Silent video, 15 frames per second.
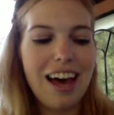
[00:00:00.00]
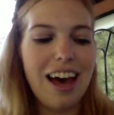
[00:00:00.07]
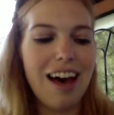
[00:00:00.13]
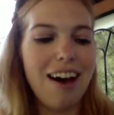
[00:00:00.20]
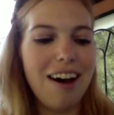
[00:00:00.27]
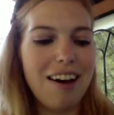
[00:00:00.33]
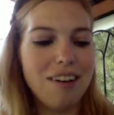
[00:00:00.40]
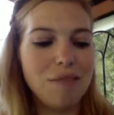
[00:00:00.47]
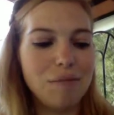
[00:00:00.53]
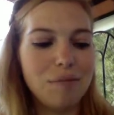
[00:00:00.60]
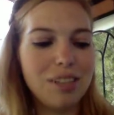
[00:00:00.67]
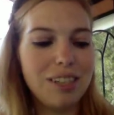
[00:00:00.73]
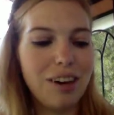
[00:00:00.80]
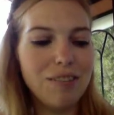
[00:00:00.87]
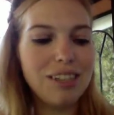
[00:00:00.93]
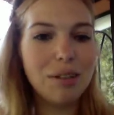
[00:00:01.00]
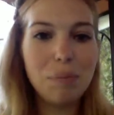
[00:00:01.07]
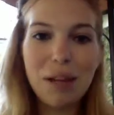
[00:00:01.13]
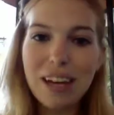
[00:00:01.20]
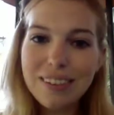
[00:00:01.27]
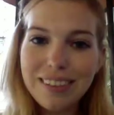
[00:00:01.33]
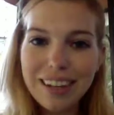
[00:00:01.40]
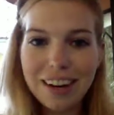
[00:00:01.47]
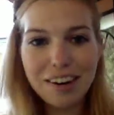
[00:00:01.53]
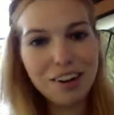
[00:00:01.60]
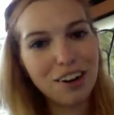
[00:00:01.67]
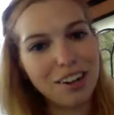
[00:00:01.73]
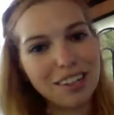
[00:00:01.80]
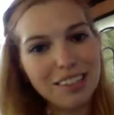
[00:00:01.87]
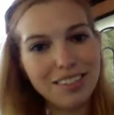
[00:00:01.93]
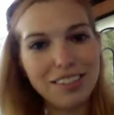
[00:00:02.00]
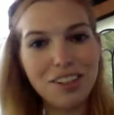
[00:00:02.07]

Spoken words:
So it's a blessing and a curse.